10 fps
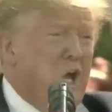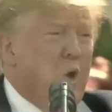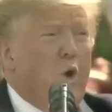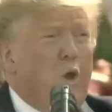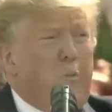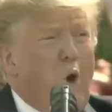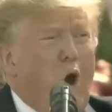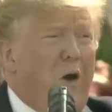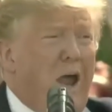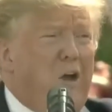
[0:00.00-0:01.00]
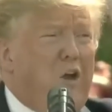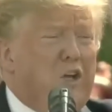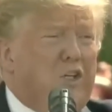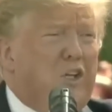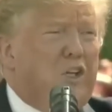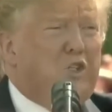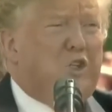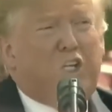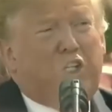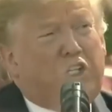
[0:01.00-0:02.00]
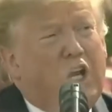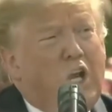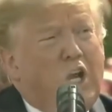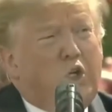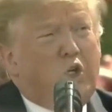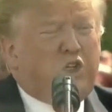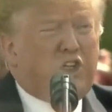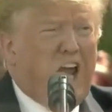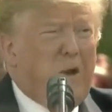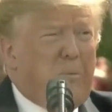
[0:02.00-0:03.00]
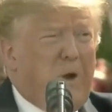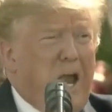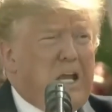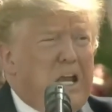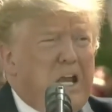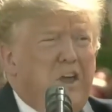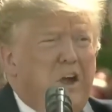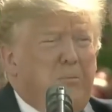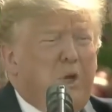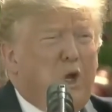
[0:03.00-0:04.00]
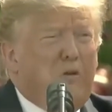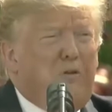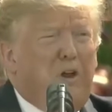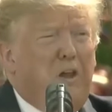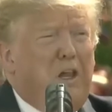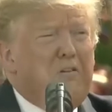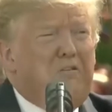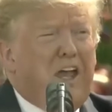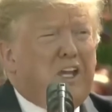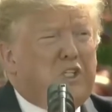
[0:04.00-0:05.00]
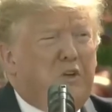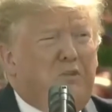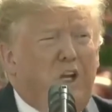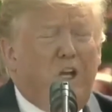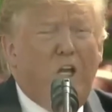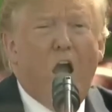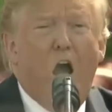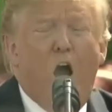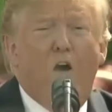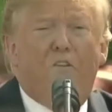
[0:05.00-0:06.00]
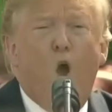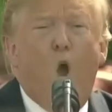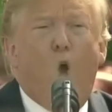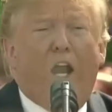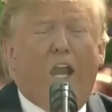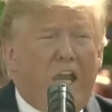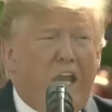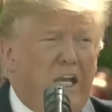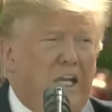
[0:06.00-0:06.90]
will pour out onto the streets to celebrate the beautiful festival of Holi.